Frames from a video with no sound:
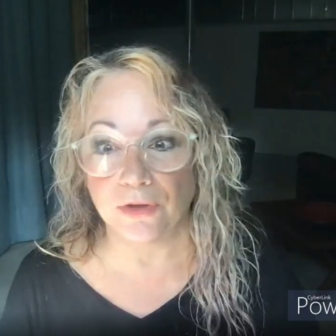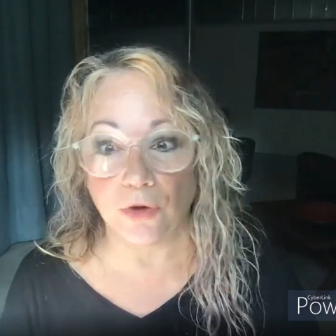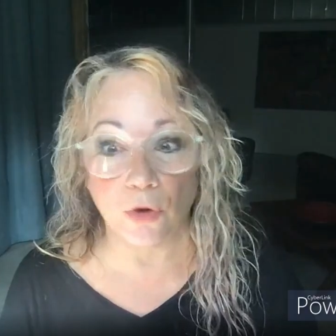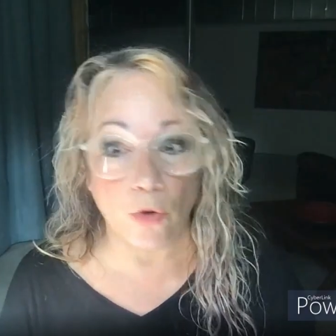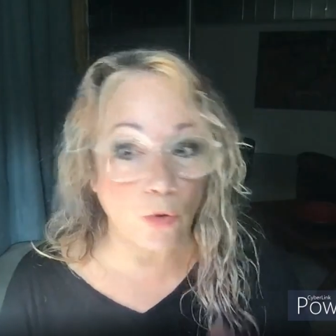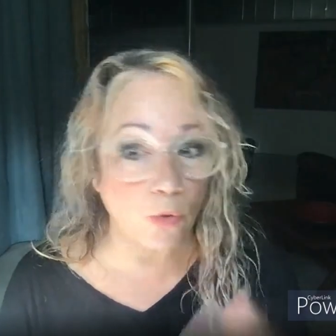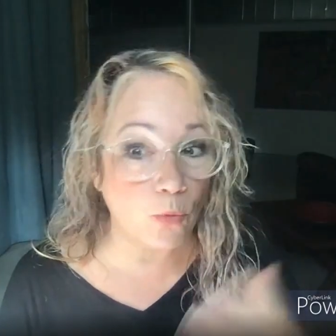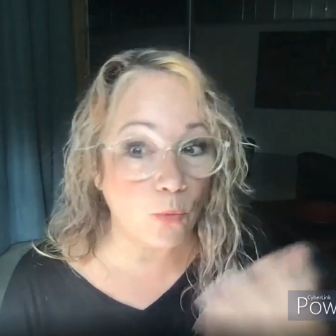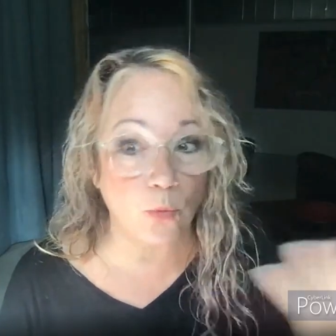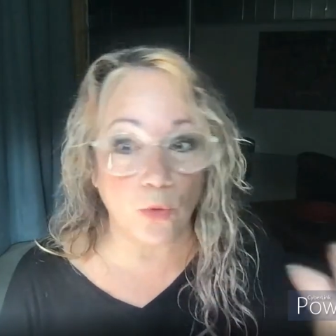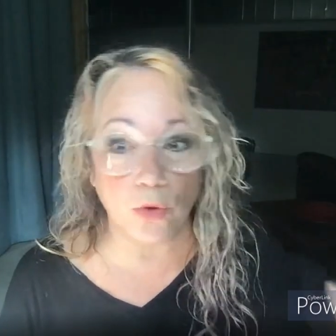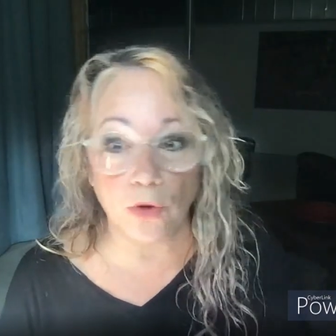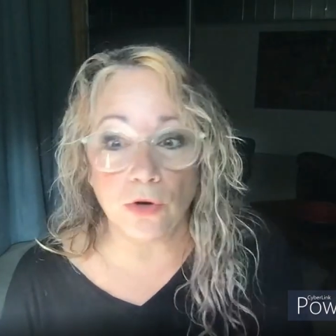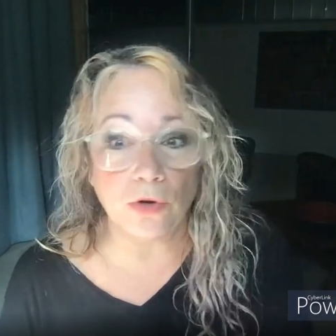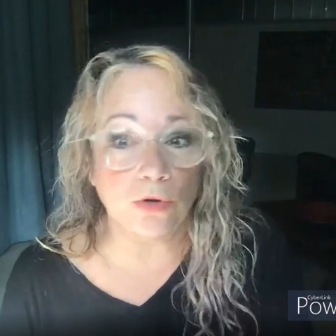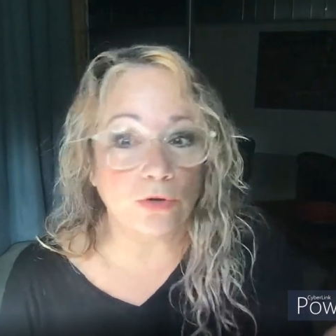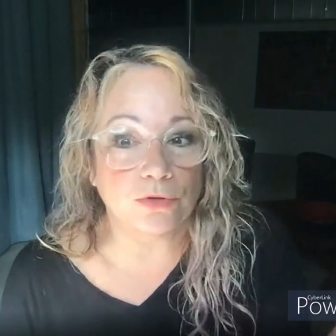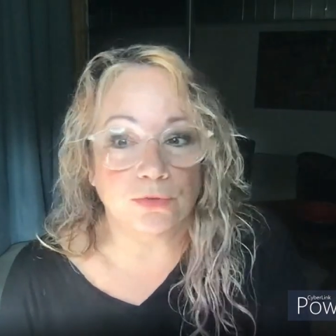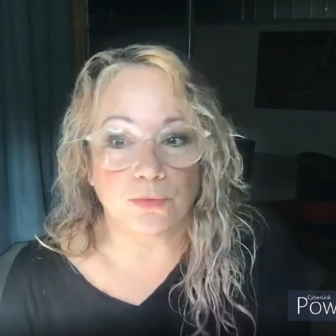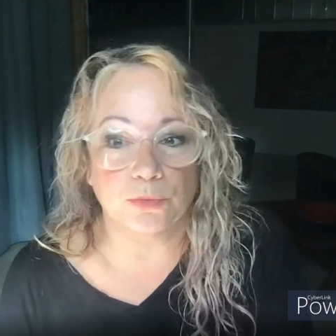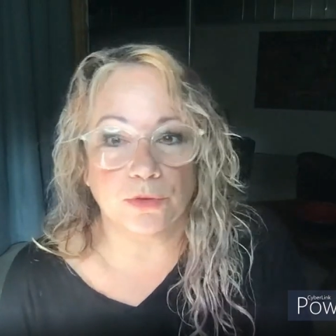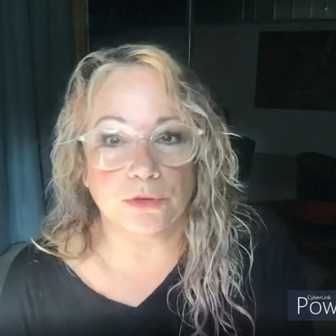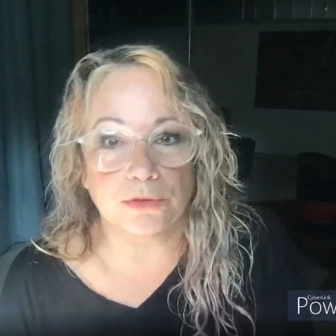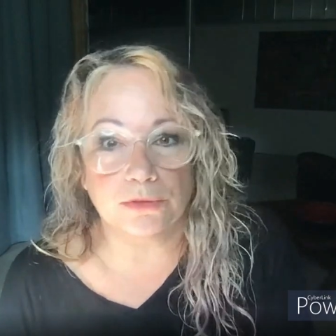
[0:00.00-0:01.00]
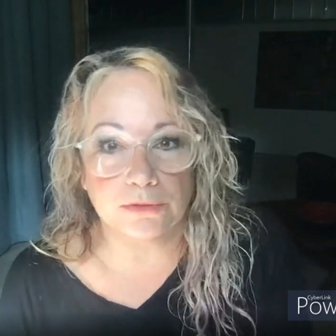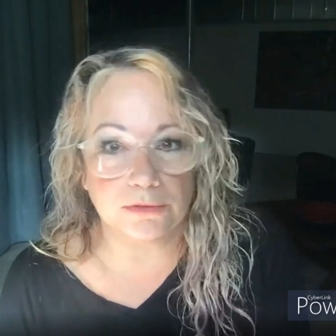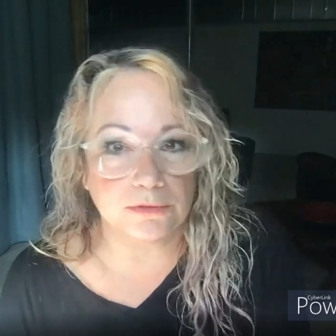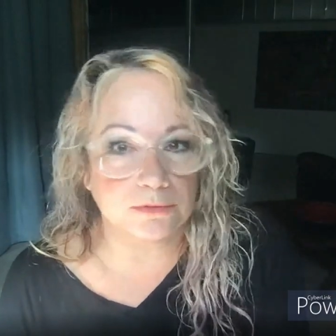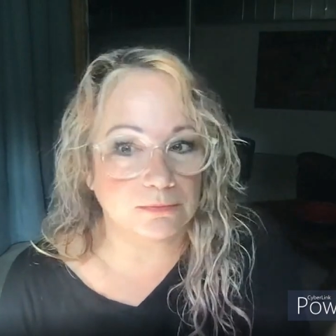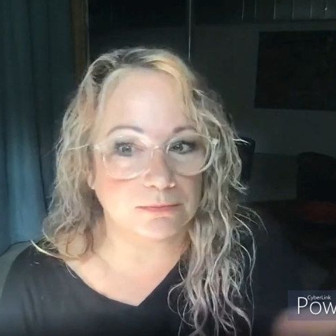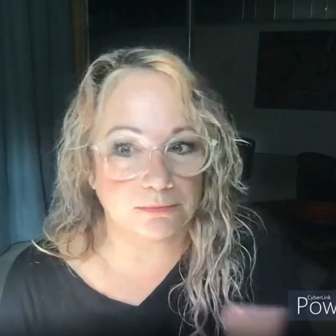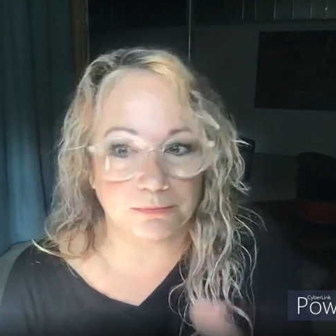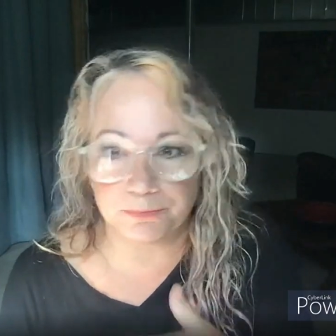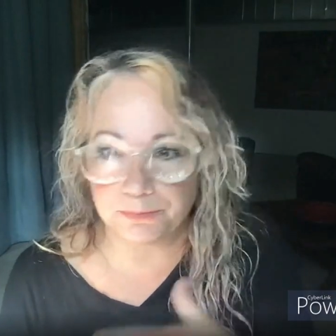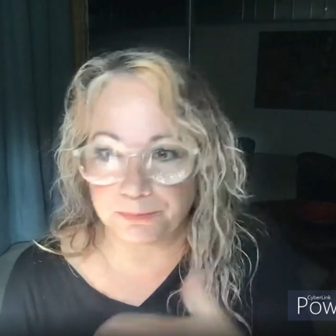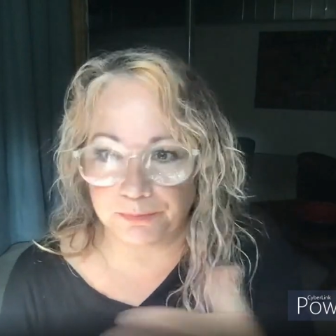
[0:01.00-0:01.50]
whole world would
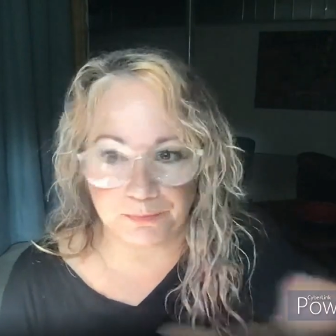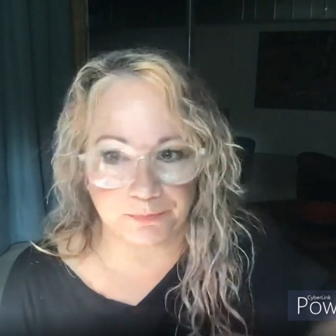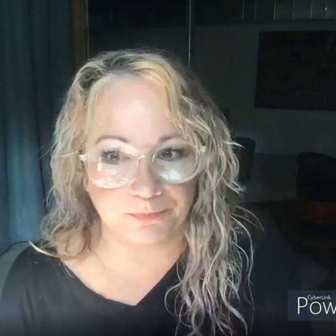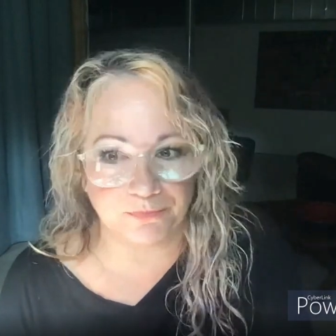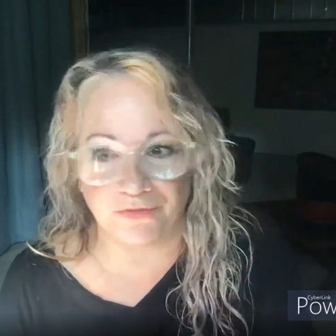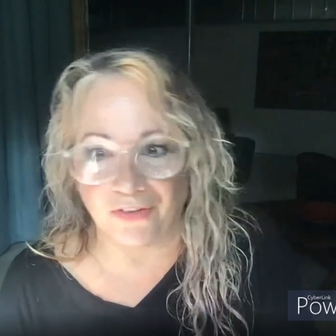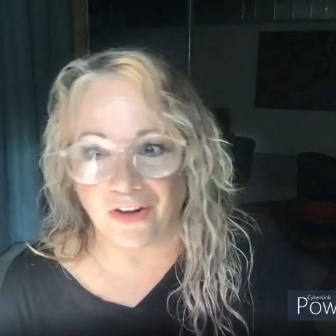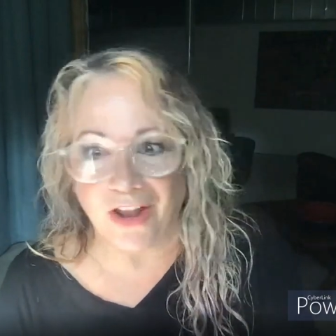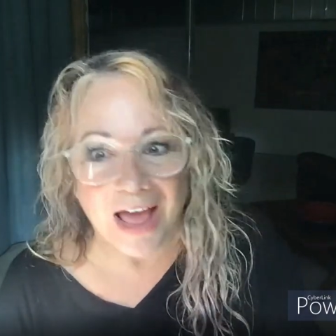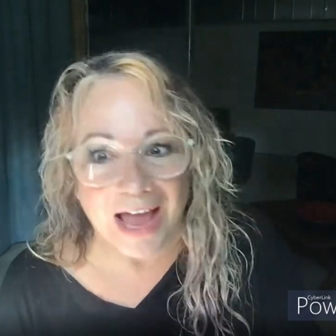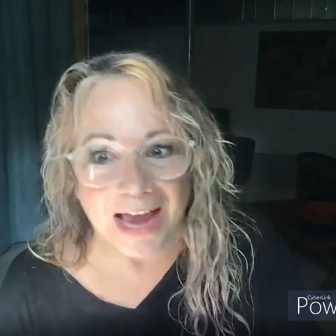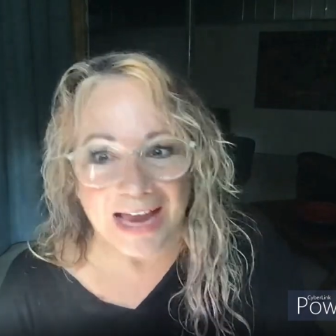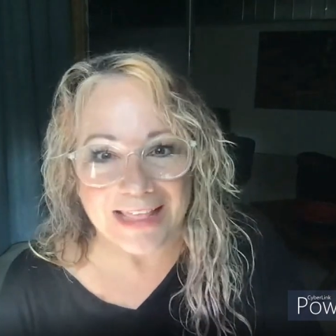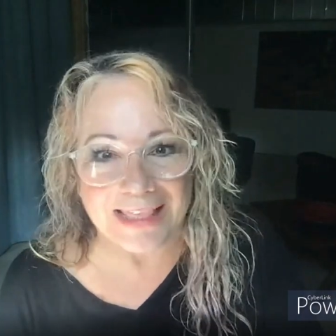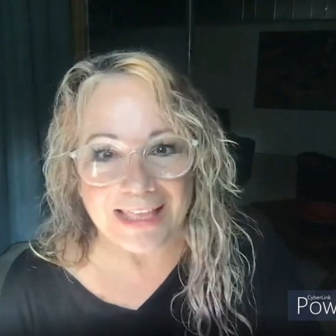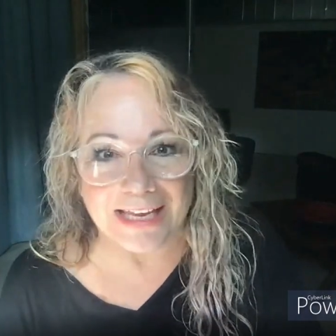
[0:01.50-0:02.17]
fly yeah.